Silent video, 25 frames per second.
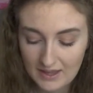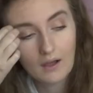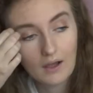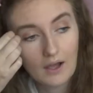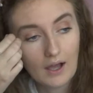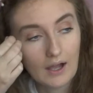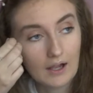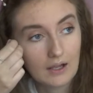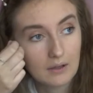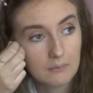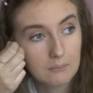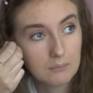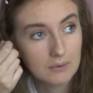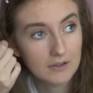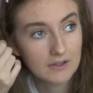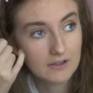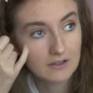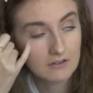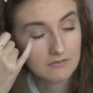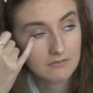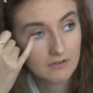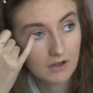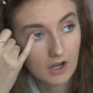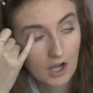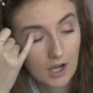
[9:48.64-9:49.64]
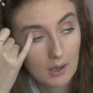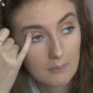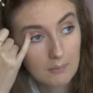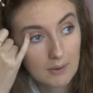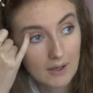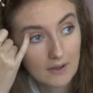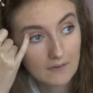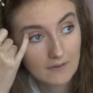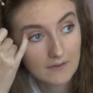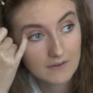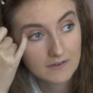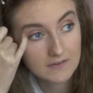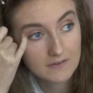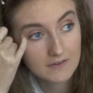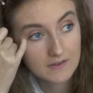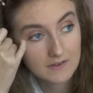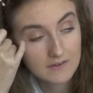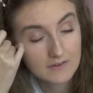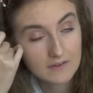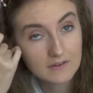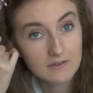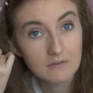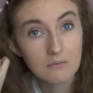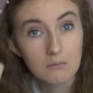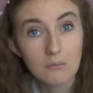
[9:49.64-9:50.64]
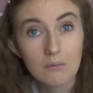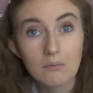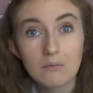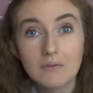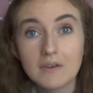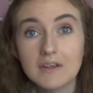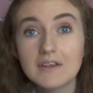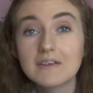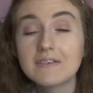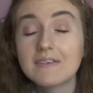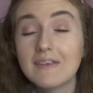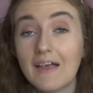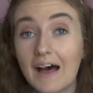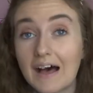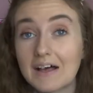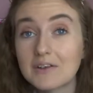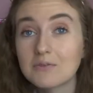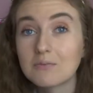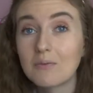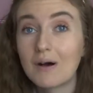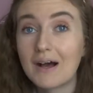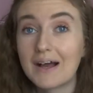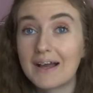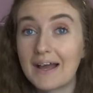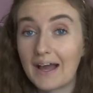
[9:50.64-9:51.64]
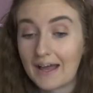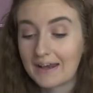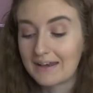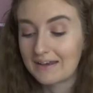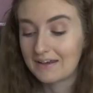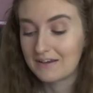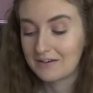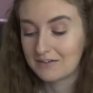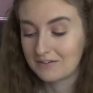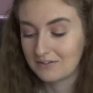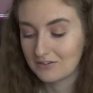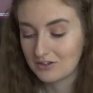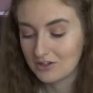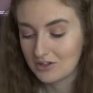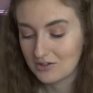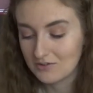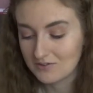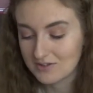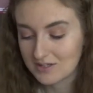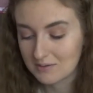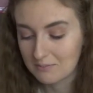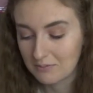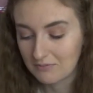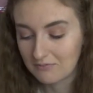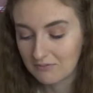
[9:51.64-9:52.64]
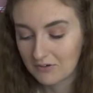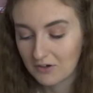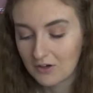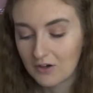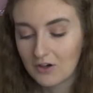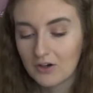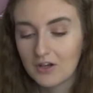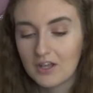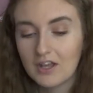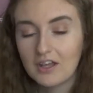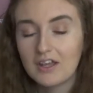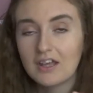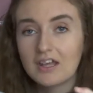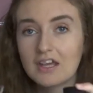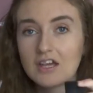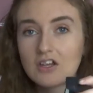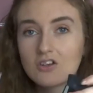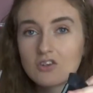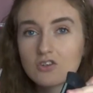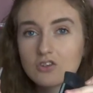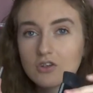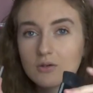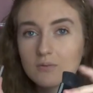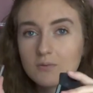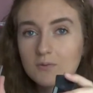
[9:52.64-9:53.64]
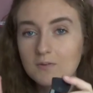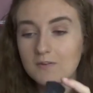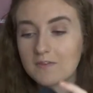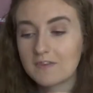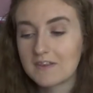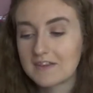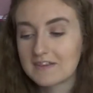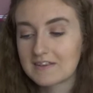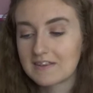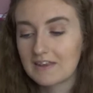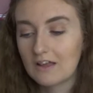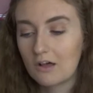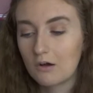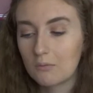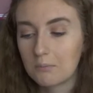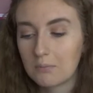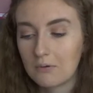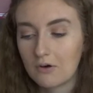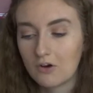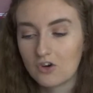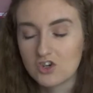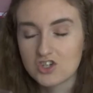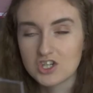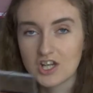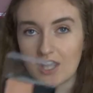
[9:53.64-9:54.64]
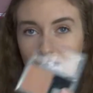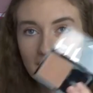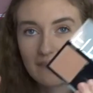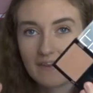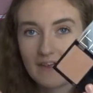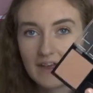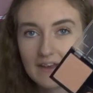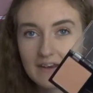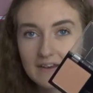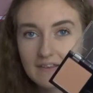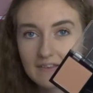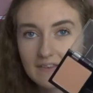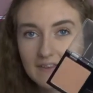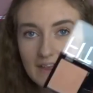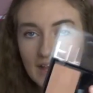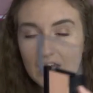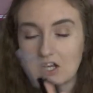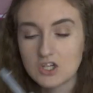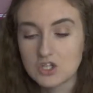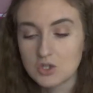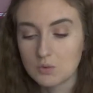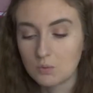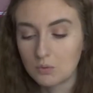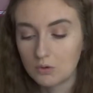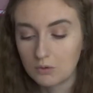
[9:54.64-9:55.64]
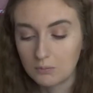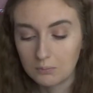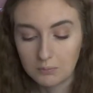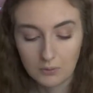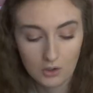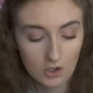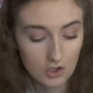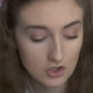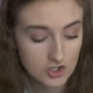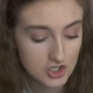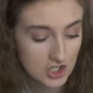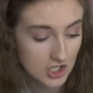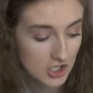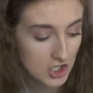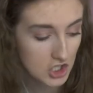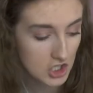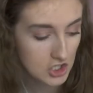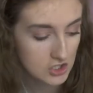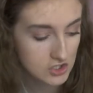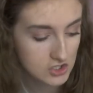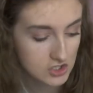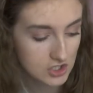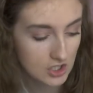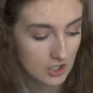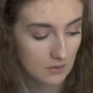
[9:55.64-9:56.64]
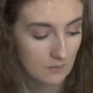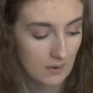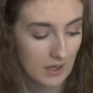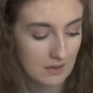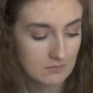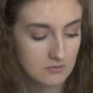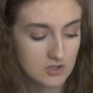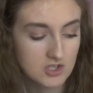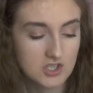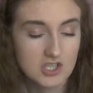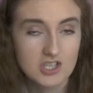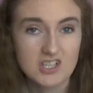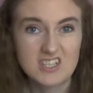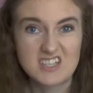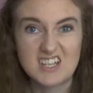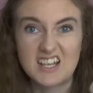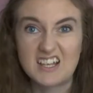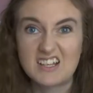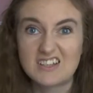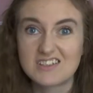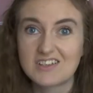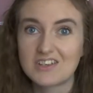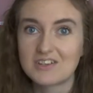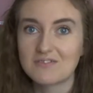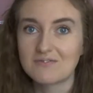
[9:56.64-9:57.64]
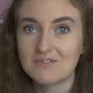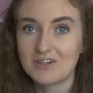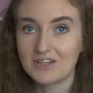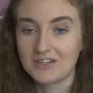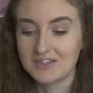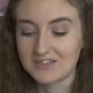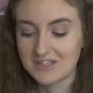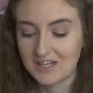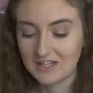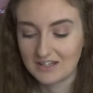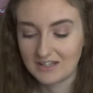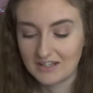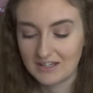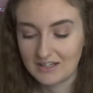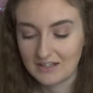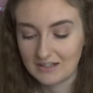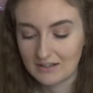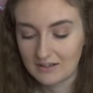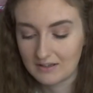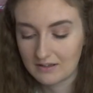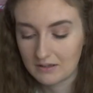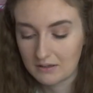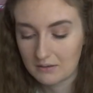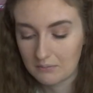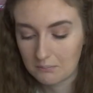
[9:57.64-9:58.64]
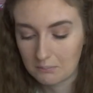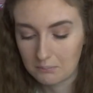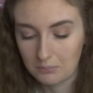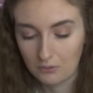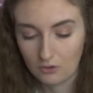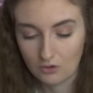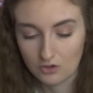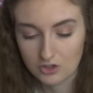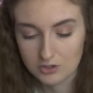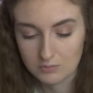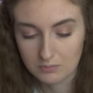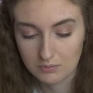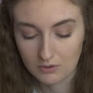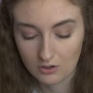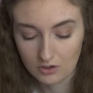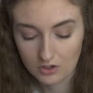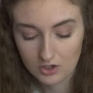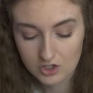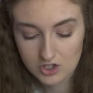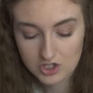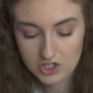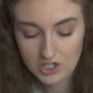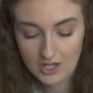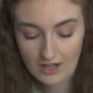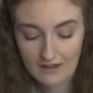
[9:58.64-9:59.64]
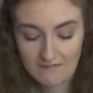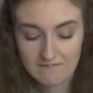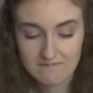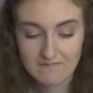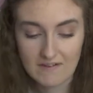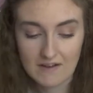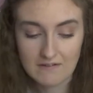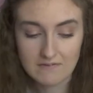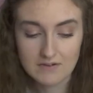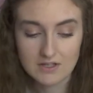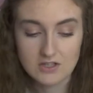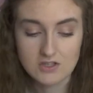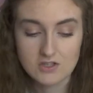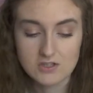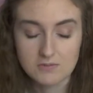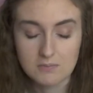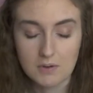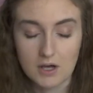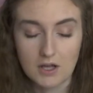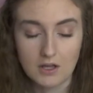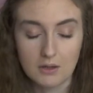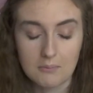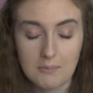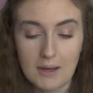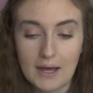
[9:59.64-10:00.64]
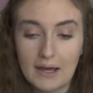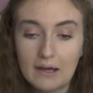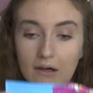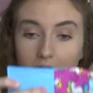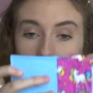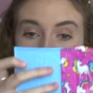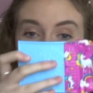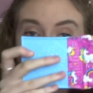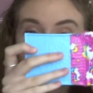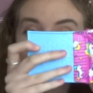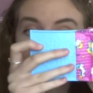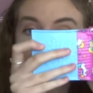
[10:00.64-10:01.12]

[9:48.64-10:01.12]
I completely forgot about this. That's why I didn't use it before. It just comes with this little brush and then the actual blush. So I'm just going to take this on the Real Techniques blush brush, a very small amount.